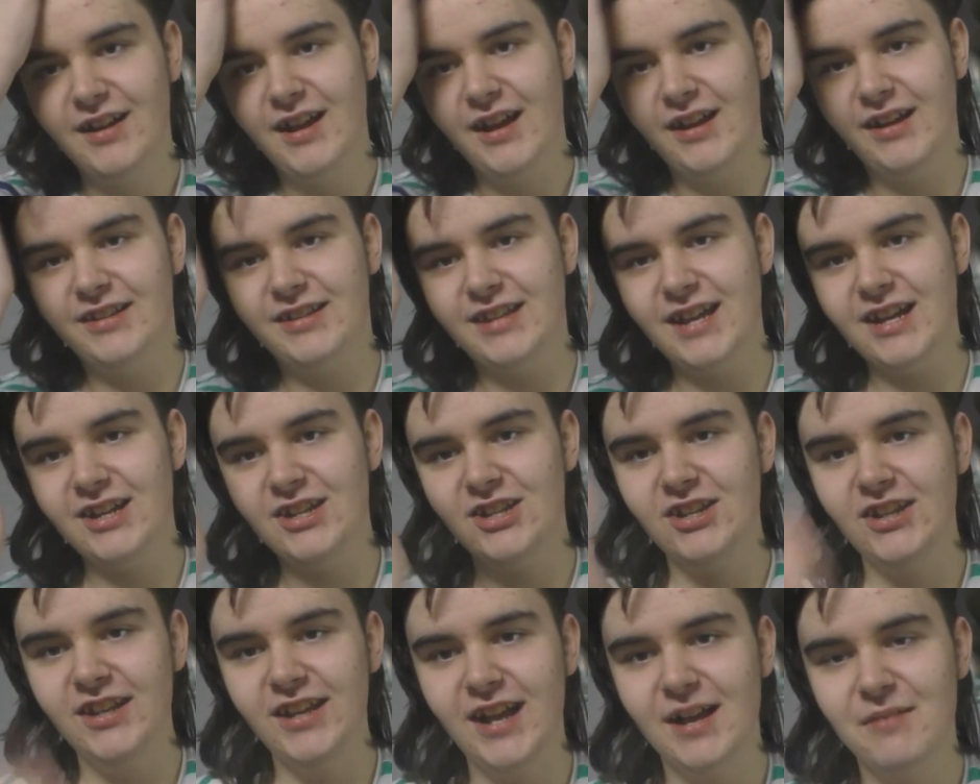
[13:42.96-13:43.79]
And it's
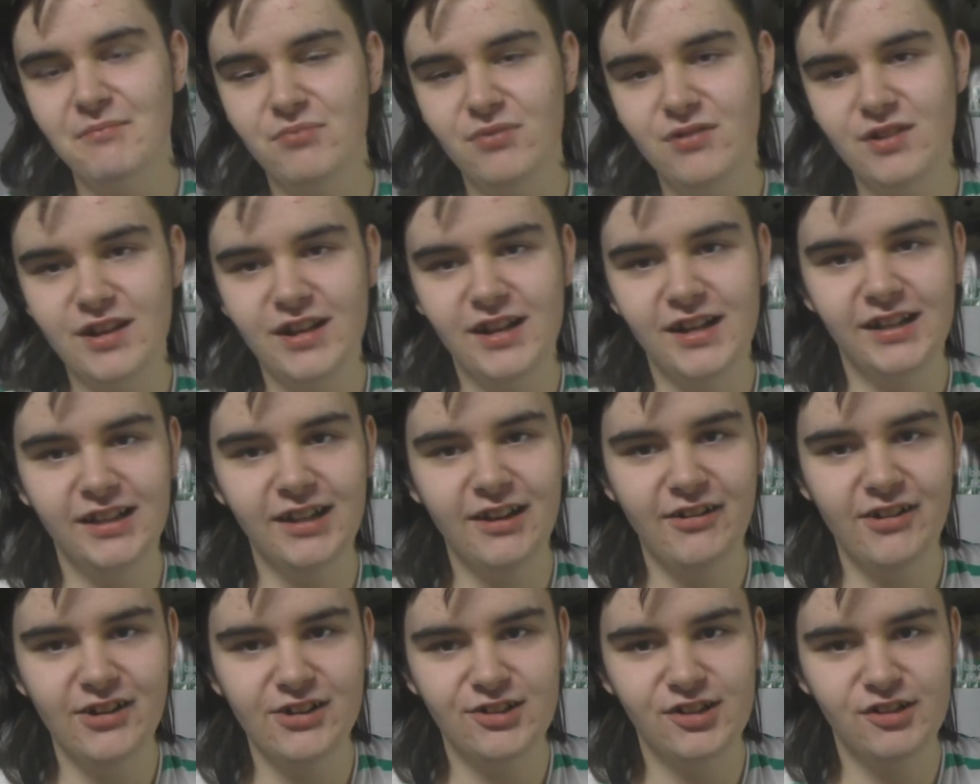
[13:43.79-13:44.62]
actually pretty
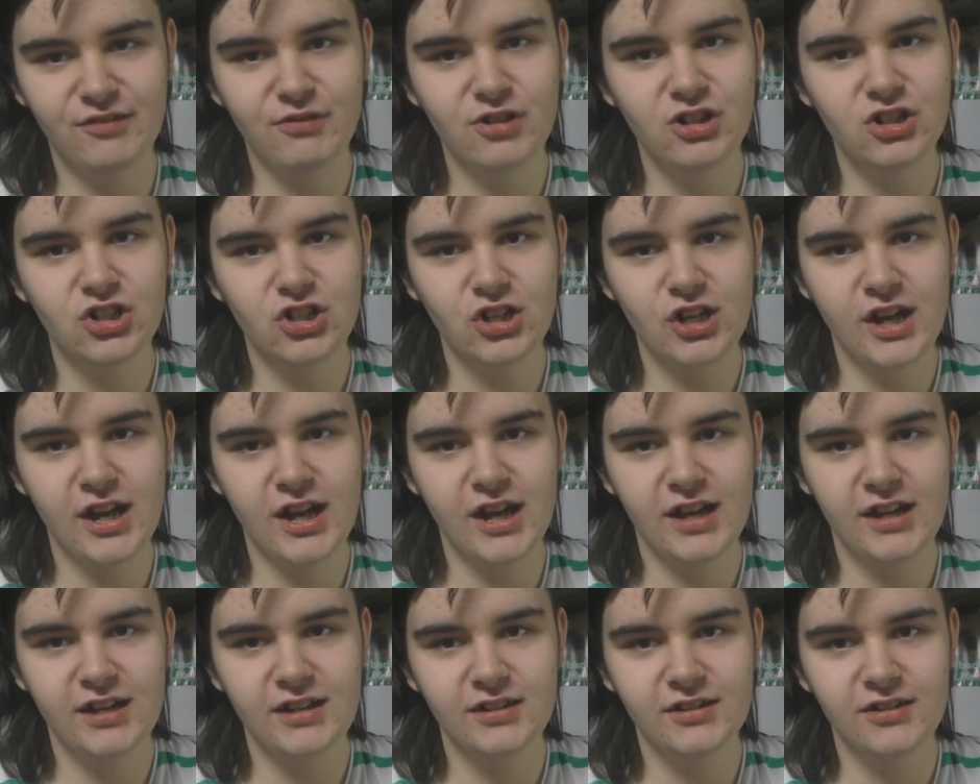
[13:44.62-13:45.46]
hilarious to watch,
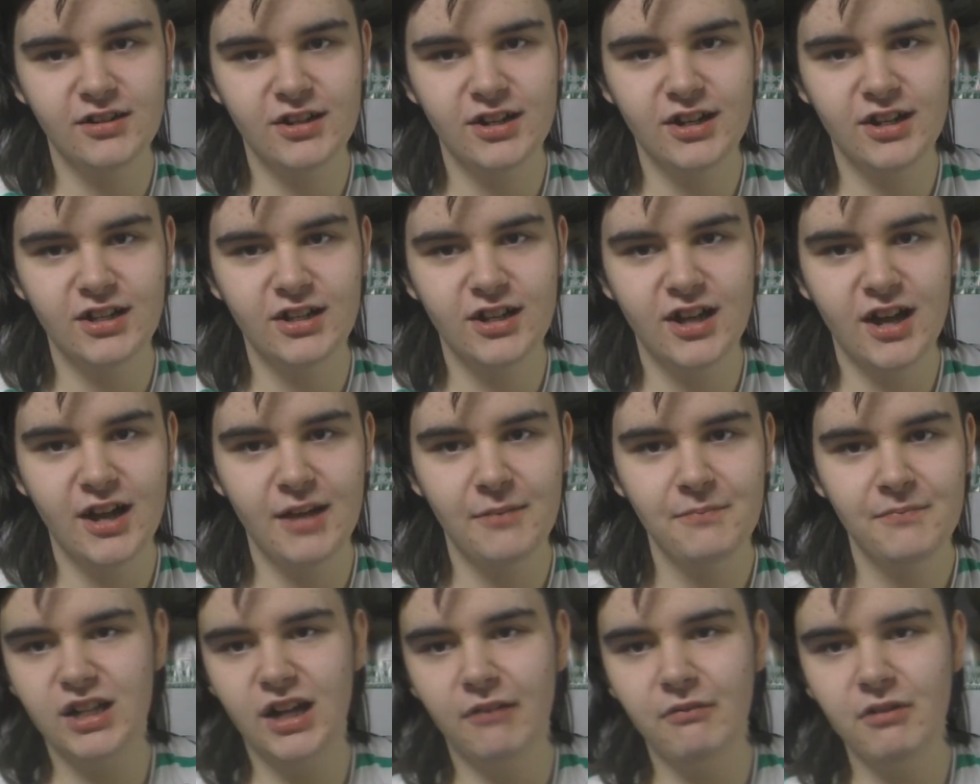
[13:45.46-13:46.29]
not gonna
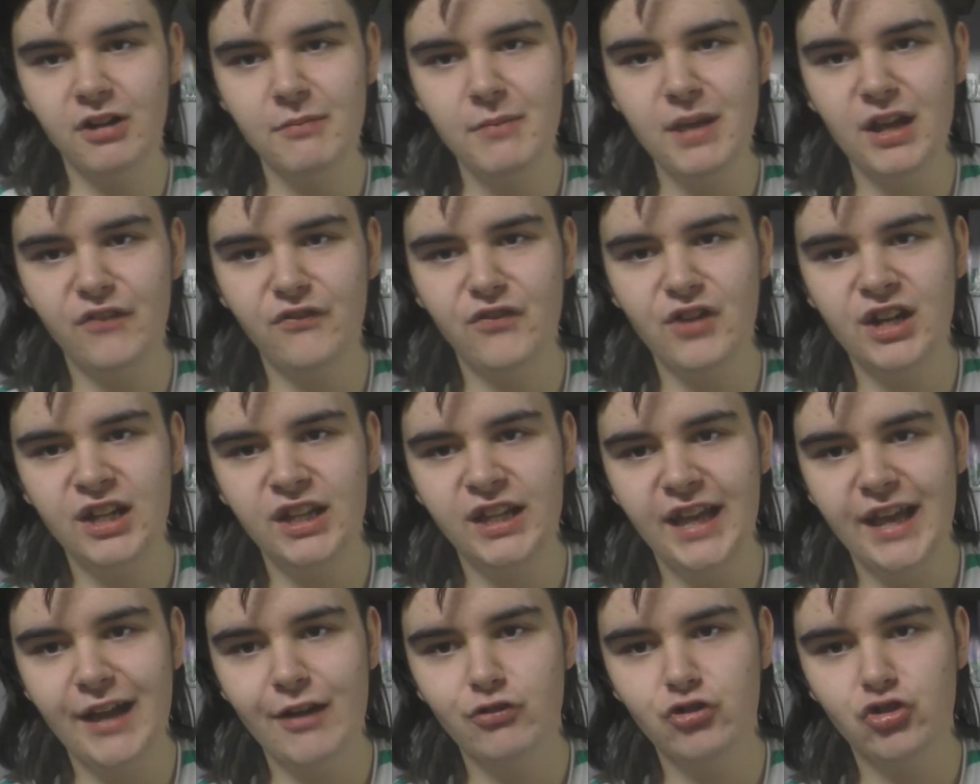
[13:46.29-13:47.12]
lie. I wanna make fun of
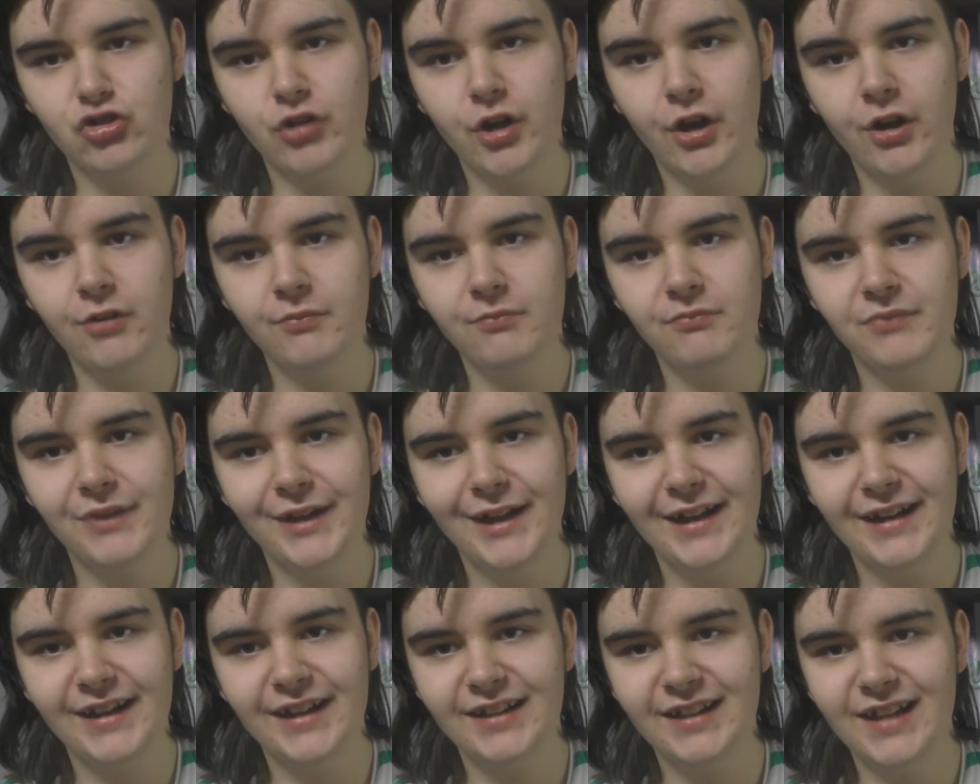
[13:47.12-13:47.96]
the outro,
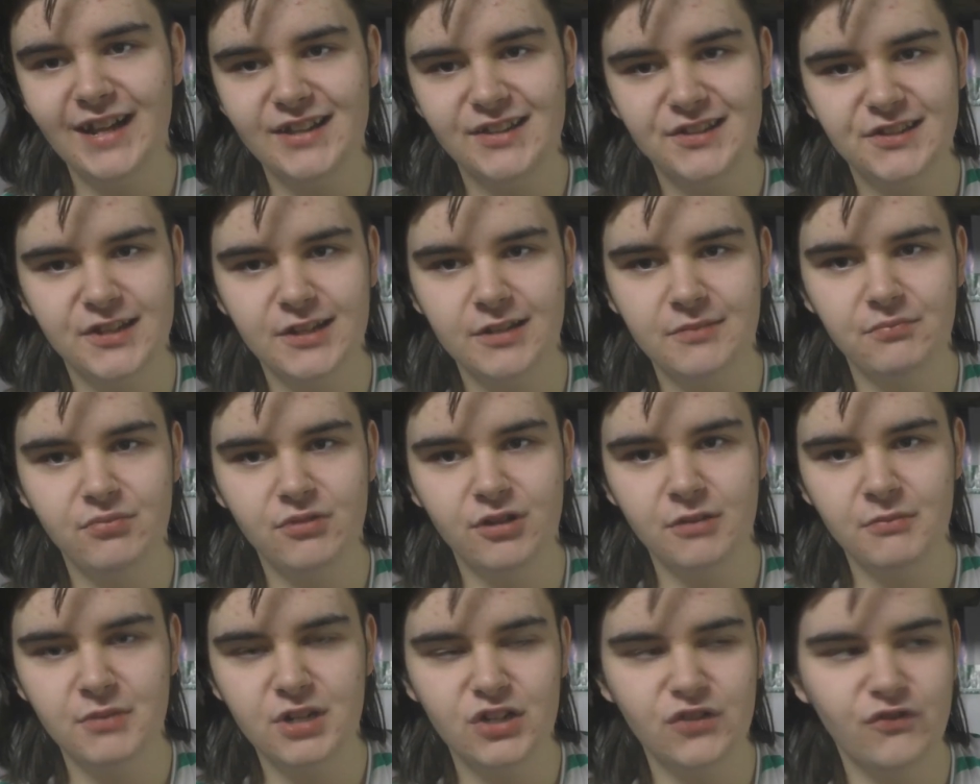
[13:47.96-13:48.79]
and then that's it
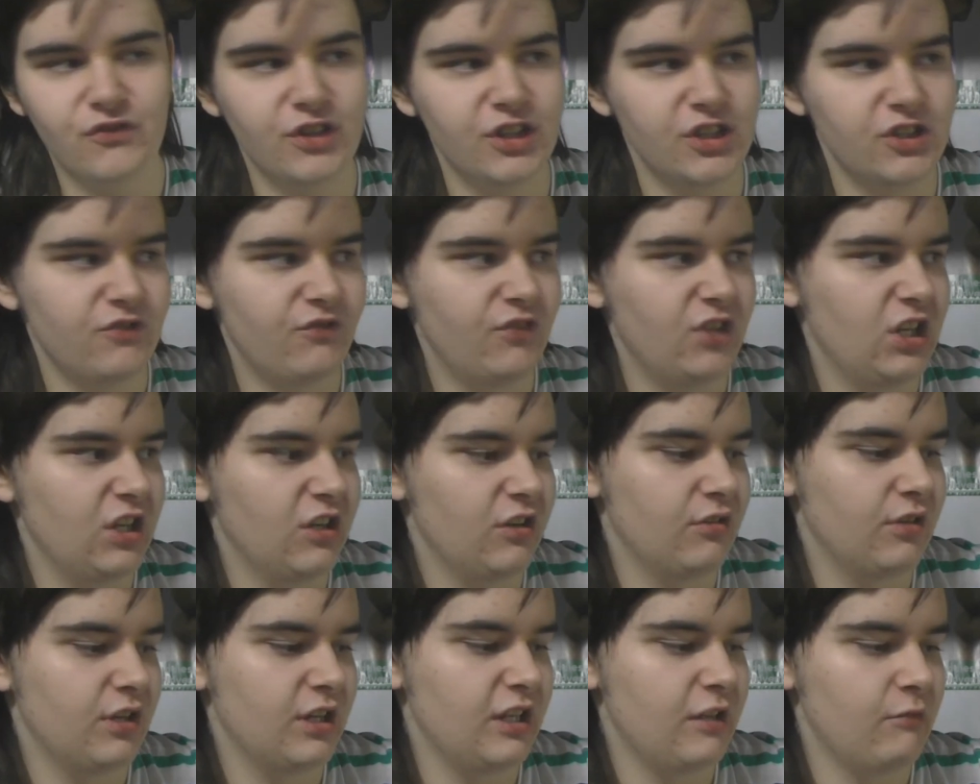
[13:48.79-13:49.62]
pretty much for this
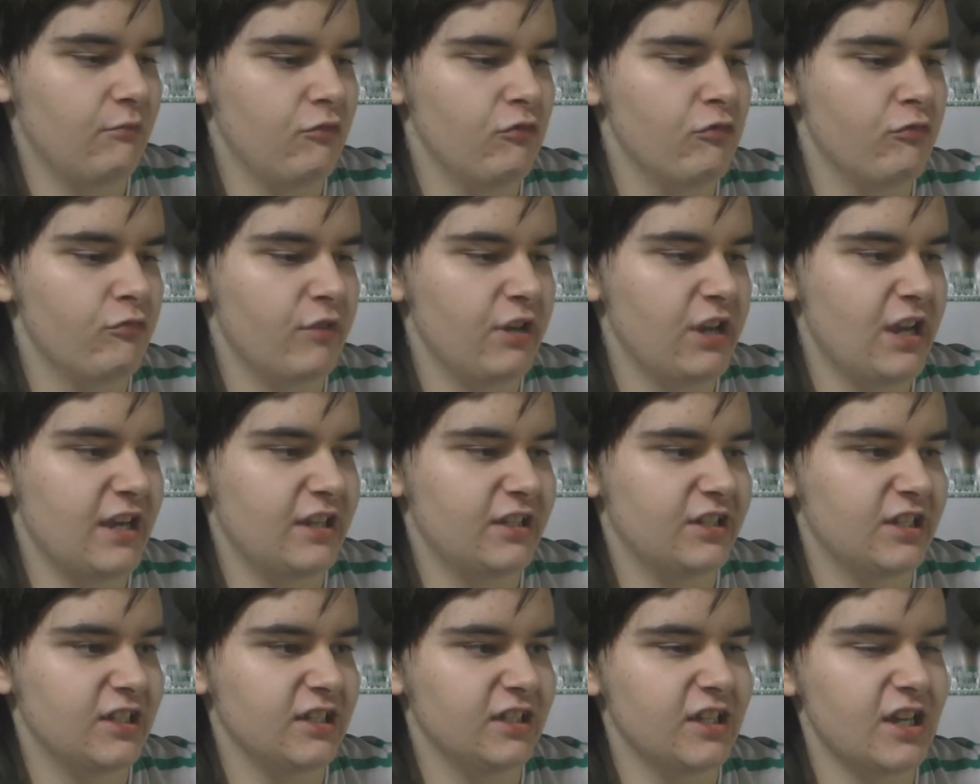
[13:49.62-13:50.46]
video, and then we'll
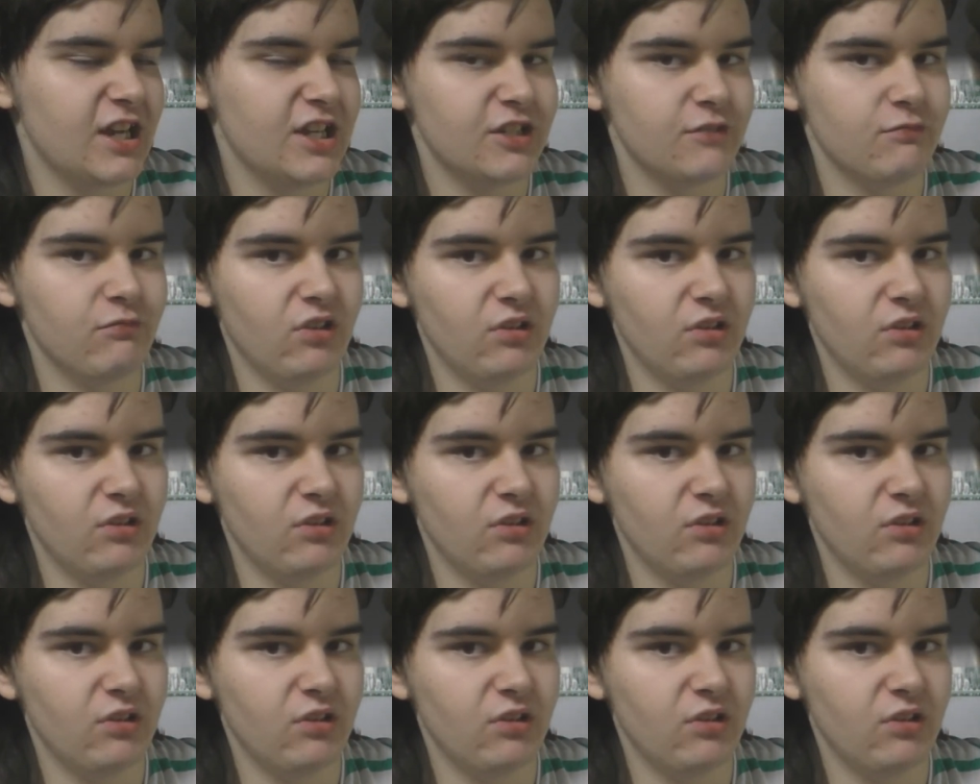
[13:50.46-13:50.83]
react to the last